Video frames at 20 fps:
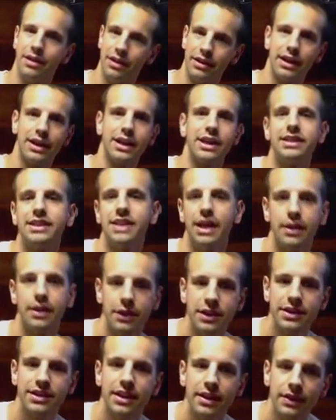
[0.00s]
like I said,
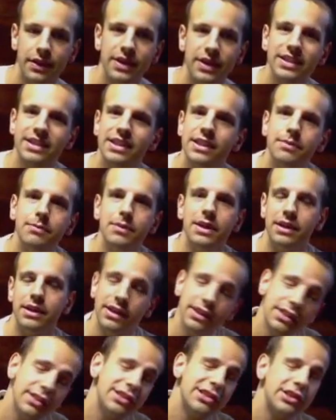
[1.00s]
this is me.
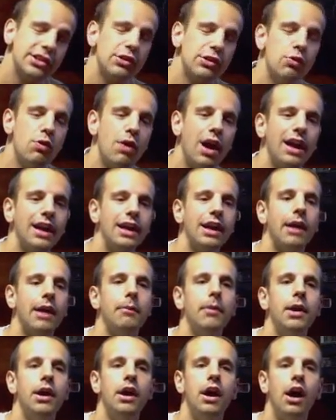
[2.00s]
This is just who I am.